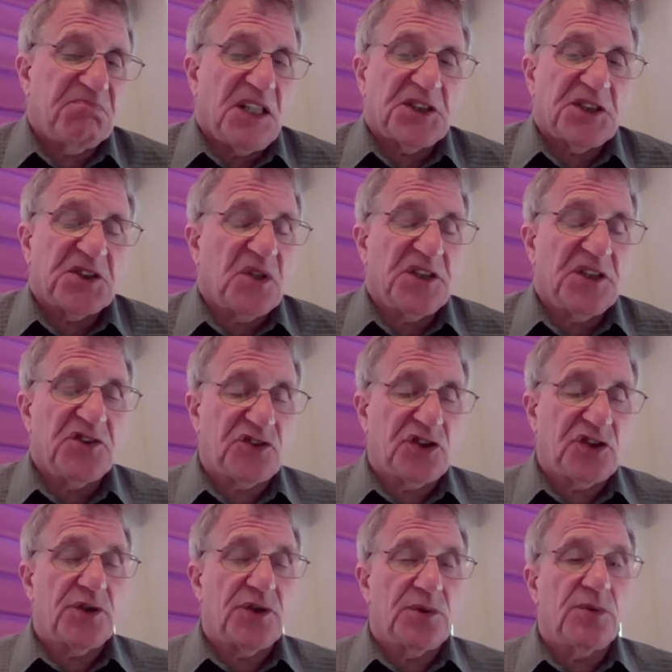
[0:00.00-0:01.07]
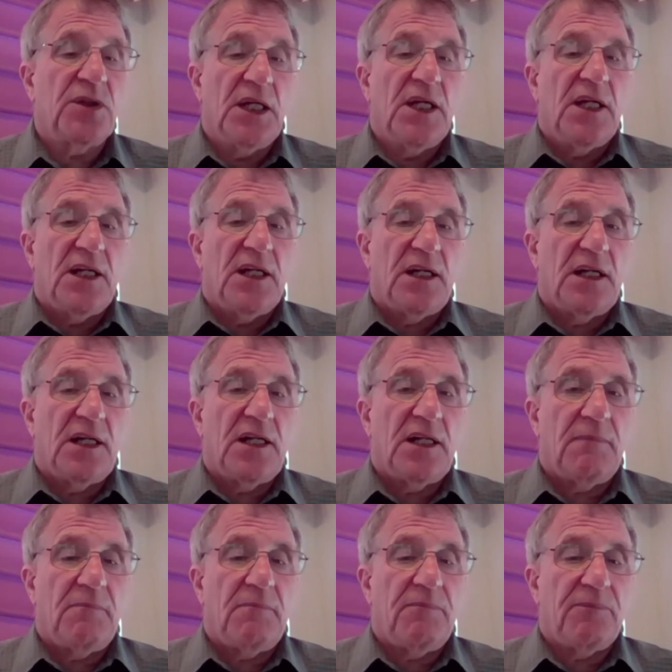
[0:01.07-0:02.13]
a choice too,
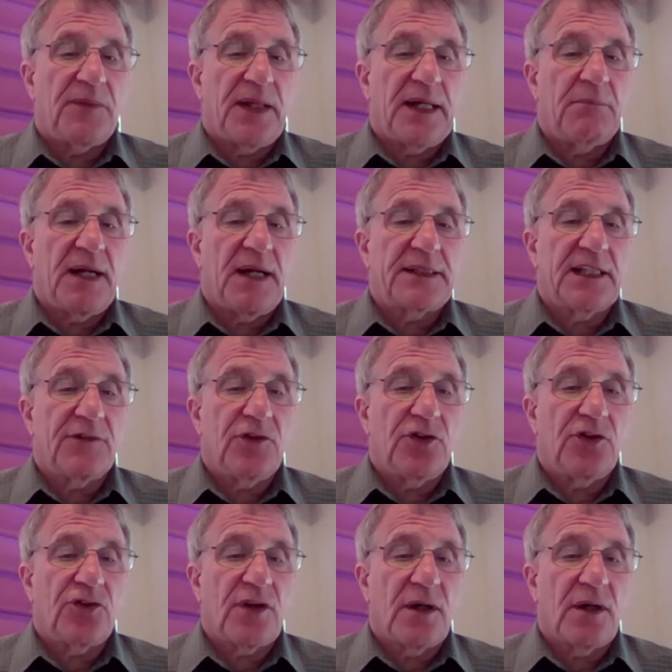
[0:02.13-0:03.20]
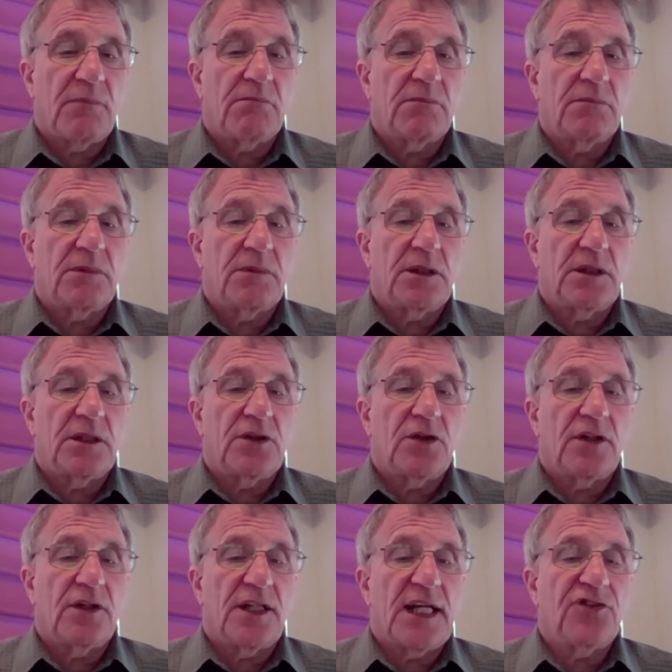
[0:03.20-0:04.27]
and might give you some,
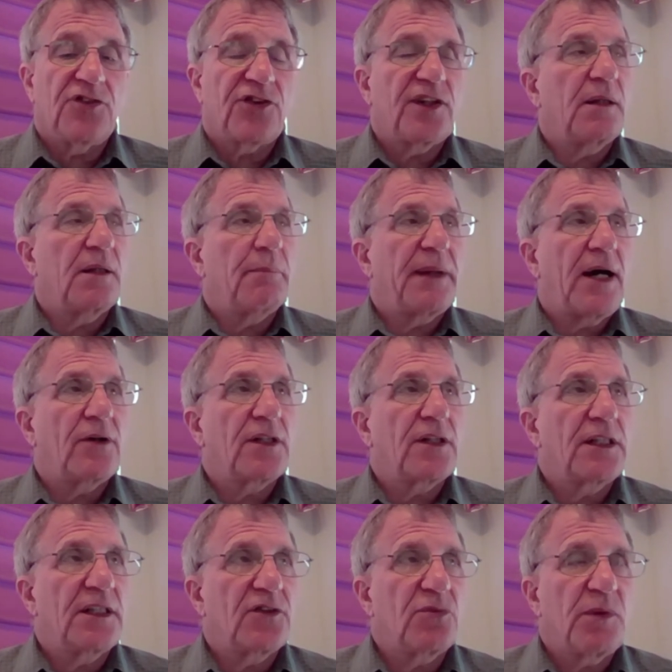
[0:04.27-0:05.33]
nice thing about it is